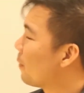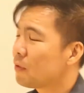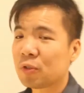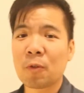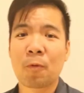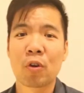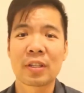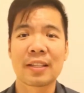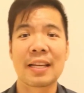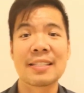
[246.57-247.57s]
homes to
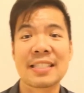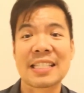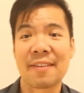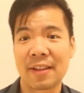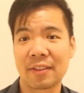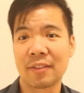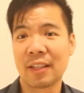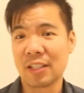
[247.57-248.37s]
four thousand seven